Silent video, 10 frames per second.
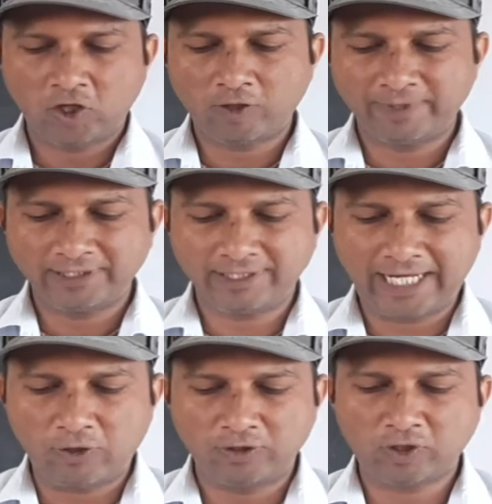enormous
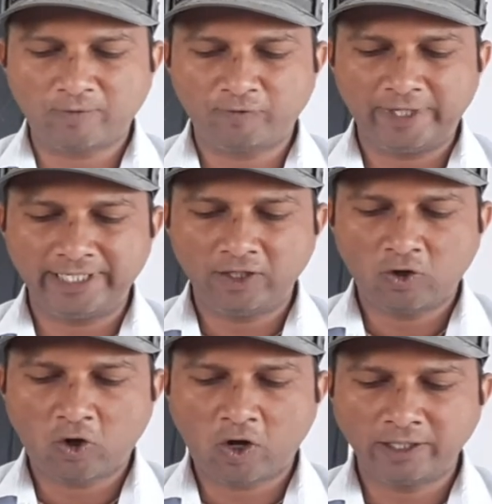clouds of
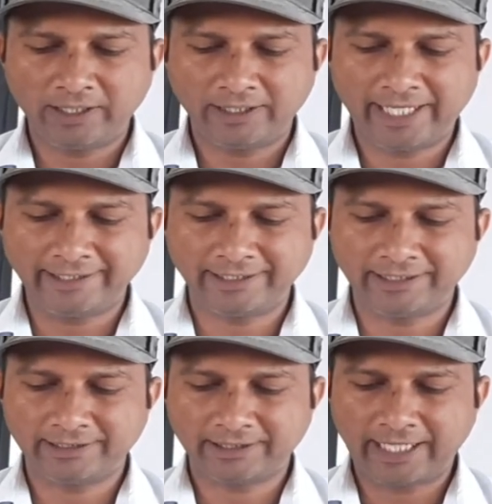very hot
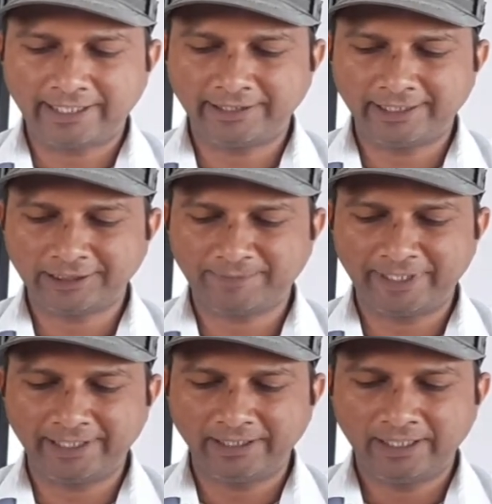gases and dust
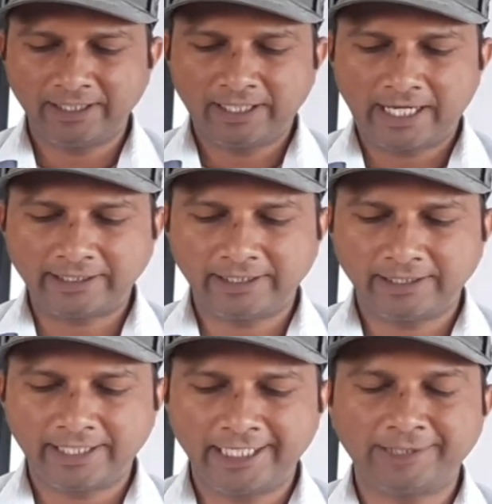spinning at
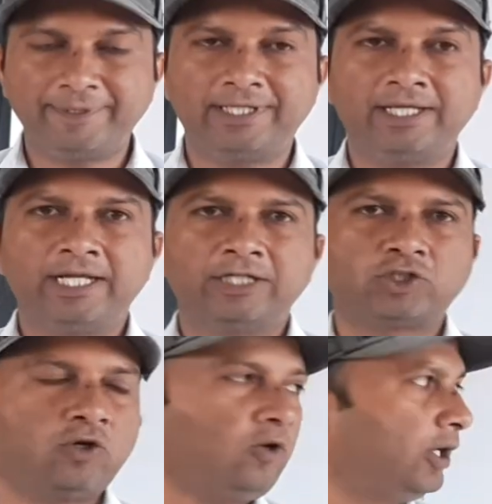a great speed.
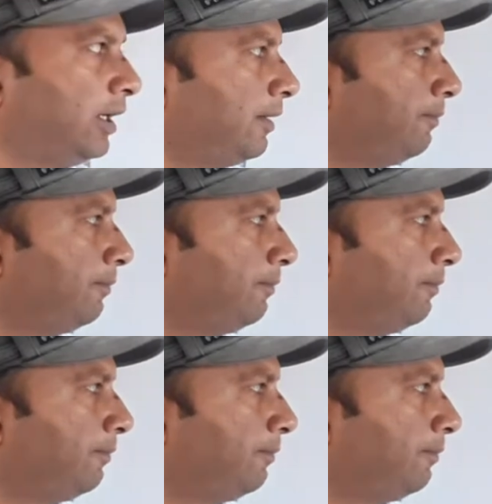So